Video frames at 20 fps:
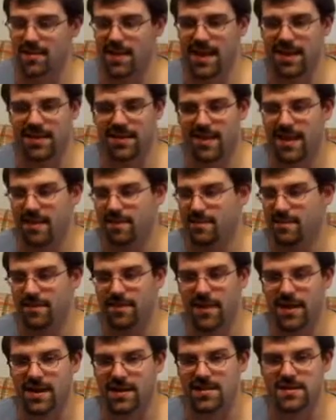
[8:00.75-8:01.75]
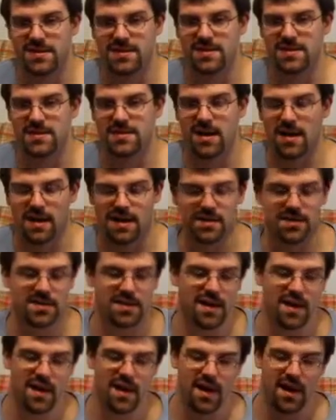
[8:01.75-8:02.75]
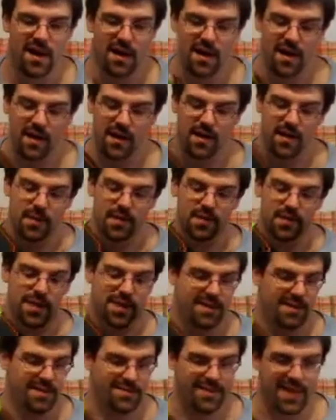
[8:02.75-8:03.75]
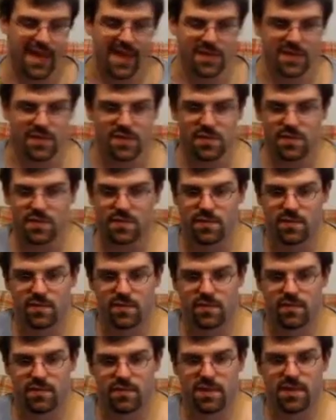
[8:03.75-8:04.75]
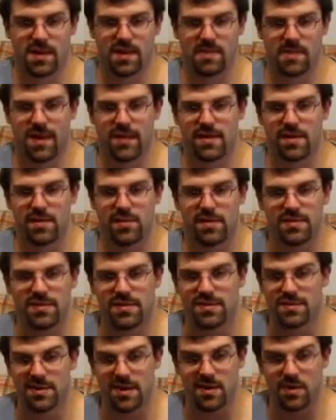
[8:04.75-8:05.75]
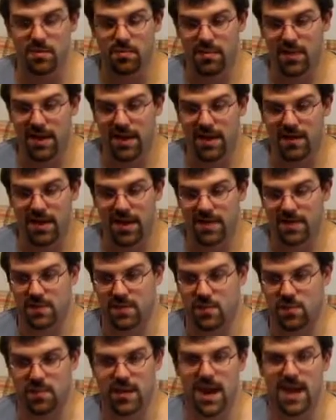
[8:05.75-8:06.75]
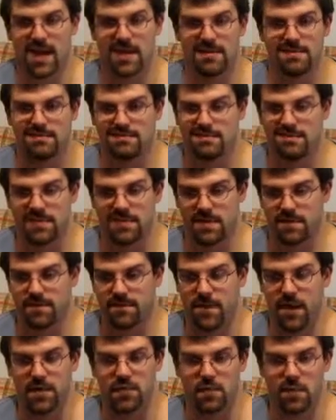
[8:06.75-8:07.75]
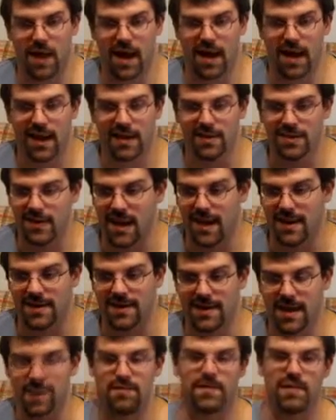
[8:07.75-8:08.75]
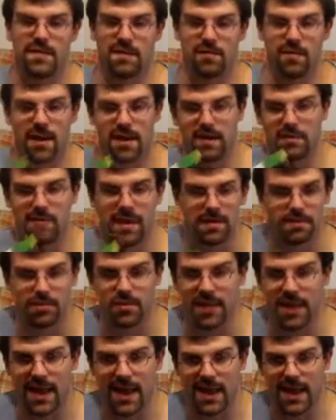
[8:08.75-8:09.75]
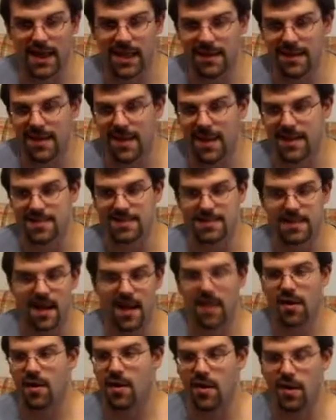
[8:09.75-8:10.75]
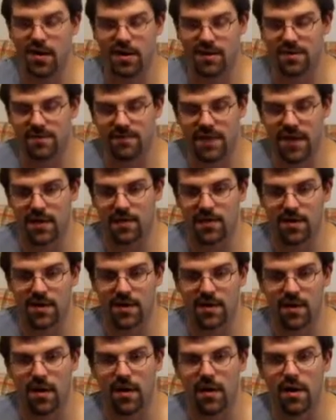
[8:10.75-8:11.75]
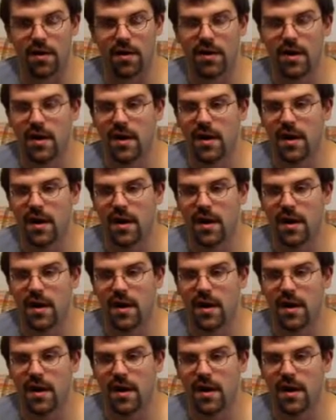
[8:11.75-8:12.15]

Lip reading: that fucking sucks. But that's really about it with the single player. It's great. It's a fun ride. I definitely recommend playing it. It's not hard on veteran at all.